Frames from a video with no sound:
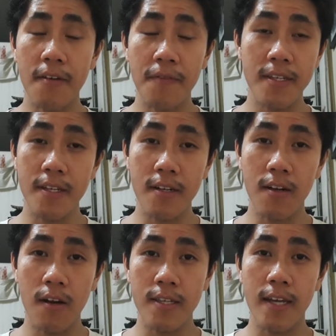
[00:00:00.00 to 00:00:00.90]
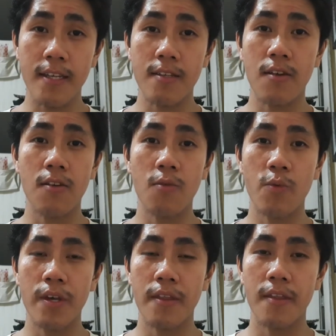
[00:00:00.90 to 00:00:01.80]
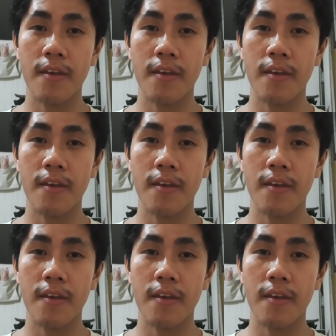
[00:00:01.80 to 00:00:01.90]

physical contact at all with